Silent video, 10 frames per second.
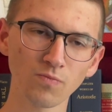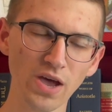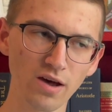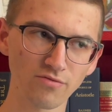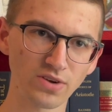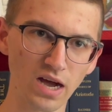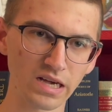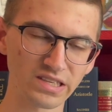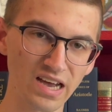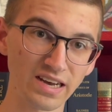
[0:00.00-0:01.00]
of
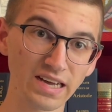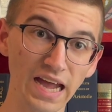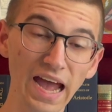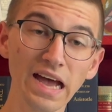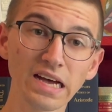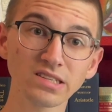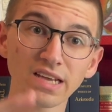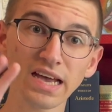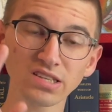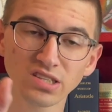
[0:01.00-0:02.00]
Dasein as
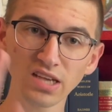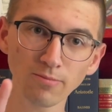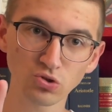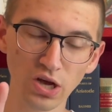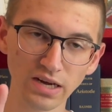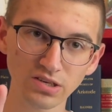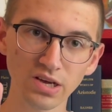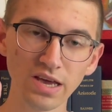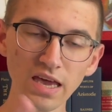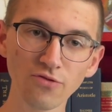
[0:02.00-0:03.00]
a subject
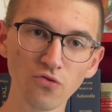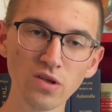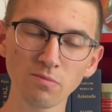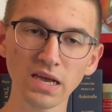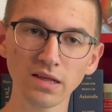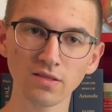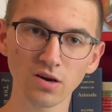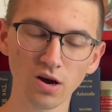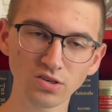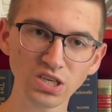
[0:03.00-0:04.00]
if we mean the
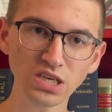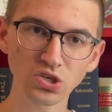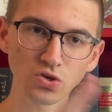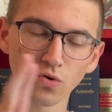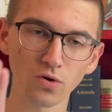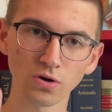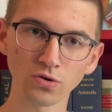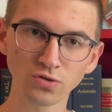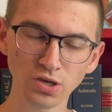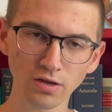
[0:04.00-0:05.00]
Cartesian or
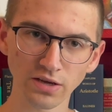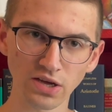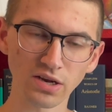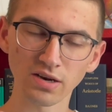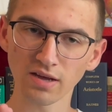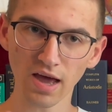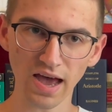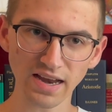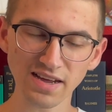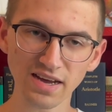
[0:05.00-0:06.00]
Husserlian
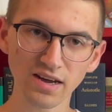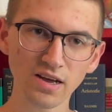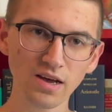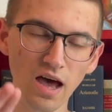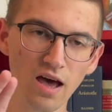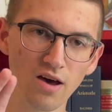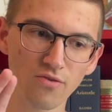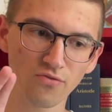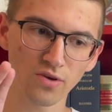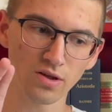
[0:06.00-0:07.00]
idea of